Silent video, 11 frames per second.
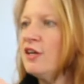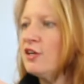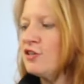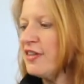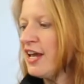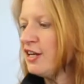
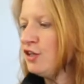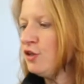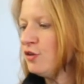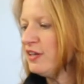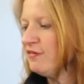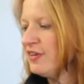So then
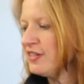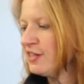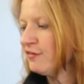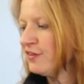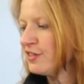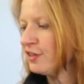you can visit a
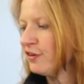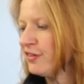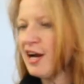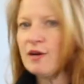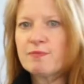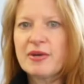physical
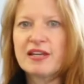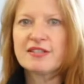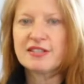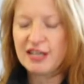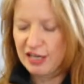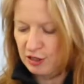
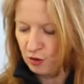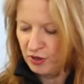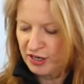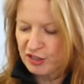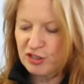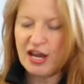therapist in
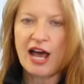order to